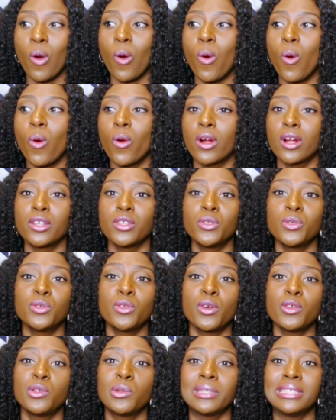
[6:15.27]
or
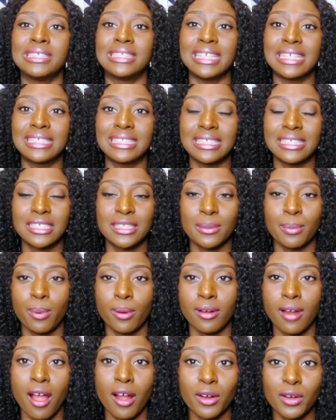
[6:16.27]
you're addicted to
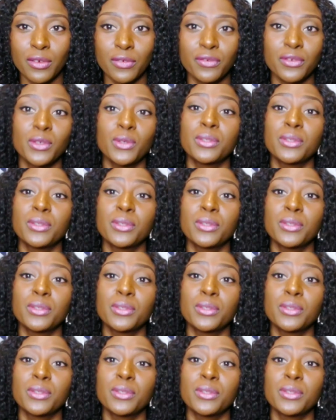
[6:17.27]
pornography,